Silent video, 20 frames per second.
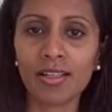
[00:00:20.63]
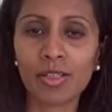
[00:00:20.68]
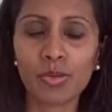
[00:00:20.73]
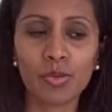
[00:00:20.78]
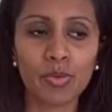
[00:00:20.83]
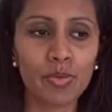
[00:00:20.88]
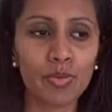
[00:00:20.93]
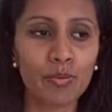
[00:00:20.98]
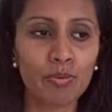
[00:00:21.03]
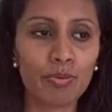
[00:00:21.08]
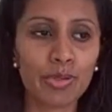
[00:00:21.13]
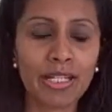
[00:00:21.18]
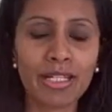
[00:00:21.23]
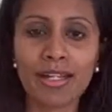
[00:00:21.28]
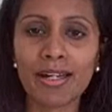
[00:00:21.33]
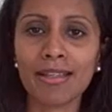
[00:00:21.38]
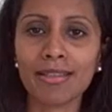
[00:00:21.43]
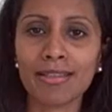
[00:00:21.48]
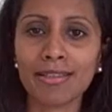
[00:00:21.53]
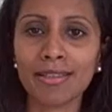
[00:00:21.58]
to
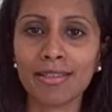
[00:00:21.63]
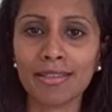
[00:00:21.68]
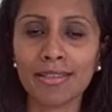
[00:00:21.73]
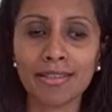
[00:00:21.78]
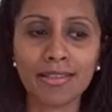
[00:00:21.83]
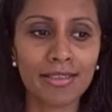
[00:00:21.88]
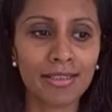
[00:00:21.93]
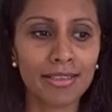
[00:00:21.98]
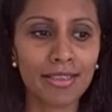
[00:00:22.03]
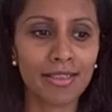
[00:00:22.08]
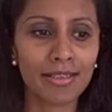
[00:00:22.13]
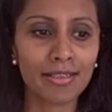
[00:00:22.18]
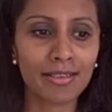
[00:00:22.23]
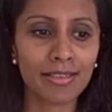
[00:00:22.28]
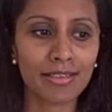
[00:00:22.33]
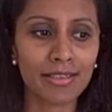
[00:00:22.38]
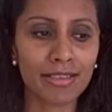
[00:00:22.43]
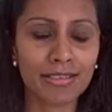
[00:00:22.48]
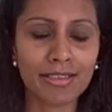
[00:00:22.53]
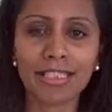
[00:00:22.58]
bring out
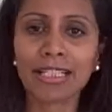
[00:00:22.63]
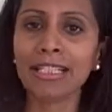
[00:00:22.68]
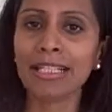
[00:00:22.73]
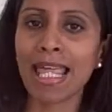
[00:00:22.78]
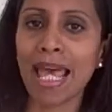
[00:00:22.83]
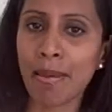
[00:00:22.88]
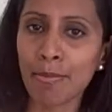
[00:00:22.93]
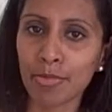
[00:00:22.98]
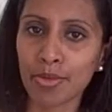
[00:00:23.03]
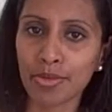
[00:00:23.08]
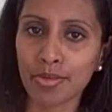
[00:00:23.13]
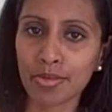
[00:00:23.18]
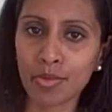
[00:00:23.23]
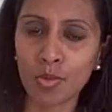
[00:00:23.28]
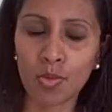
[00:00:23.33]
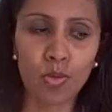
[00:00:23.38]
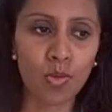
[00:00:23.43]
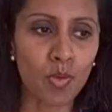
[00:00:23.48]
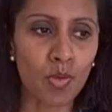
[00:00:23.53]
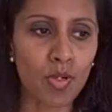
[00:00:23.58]
the glamour
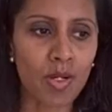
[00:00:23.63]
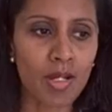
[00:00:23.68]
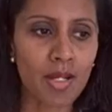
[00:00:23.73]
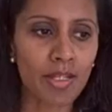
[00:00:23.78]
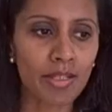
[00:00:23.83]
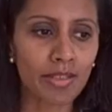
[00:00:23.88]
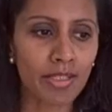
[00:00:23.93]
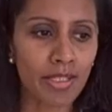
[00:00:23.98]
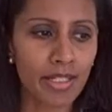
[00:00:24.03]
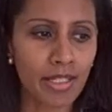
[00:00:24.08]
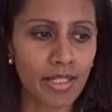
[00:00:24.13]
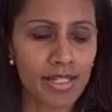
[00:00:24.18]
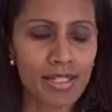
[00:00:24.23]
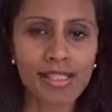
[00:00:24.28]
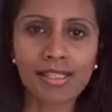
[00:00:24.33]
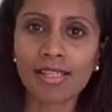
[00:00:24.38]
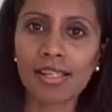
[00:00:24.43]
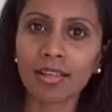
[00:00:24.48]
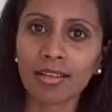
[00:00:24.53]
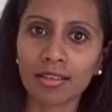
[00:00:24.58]
or the
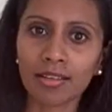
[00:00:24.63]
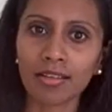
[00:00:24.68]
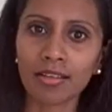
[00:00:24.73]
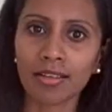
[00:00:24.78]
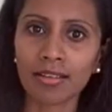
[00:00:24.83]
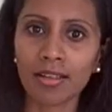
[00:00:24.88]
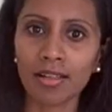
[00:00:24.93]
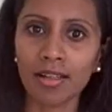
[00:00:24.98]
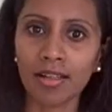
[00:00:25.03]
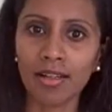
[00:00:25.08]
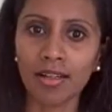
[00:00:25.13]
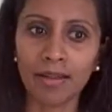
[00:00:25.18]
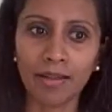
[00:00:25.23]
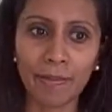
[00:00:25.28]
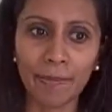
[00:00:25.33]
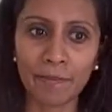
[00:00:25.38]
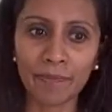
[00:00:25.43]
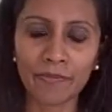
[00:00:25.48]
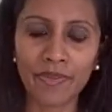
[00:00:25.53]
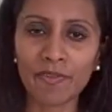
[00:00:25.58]
subtle
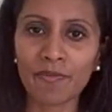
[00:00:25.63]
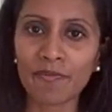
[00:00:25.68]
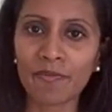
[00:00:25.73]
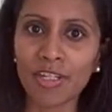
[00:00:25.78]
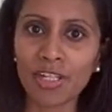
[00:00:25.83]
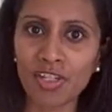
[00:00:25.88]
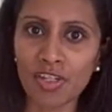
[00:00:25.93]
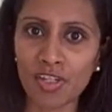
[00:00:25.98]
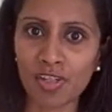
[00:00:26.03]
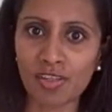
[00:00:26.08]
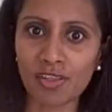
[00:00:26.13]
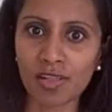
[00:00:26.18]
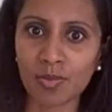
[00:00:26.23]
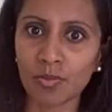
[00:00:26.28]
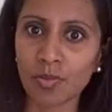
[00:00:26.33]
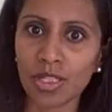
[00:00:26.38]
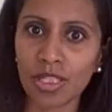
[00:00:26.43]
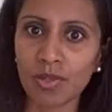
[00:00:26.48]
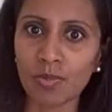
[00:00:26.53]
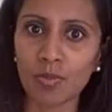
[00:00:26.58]
features
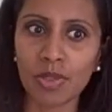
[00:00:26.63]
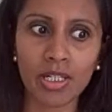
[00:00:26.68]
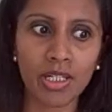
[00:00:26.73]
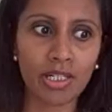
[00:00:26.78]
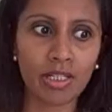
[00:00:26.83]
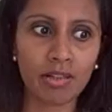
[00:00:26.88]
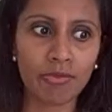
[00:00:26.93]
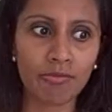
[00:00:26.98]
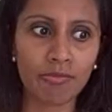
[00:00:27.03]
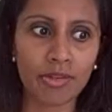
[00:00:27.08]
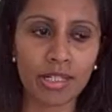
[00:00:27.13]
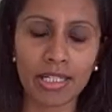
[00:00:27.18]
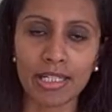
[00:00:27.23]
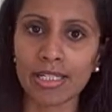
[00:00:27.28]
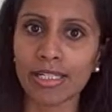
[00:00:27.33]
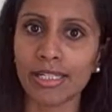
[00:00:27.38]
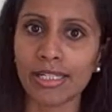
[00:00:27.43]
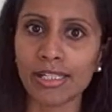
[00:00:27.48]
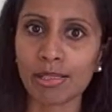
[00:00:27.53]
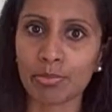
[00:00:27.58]
that we
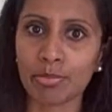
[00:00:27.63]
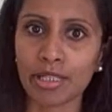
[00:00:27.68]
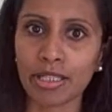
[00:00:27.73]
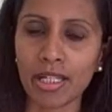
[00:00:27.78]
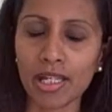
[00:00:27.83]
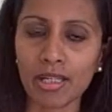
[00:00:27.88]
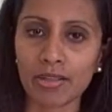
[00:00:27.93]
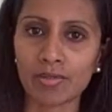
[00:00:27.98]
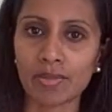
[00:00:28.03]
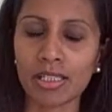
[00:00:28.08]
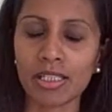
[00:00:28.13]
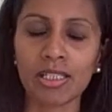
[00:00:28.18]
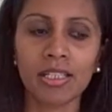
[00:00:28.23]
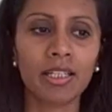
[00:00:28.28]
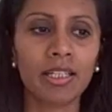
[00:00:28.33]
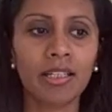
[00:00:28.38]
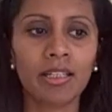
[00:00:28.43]
really need to bring out.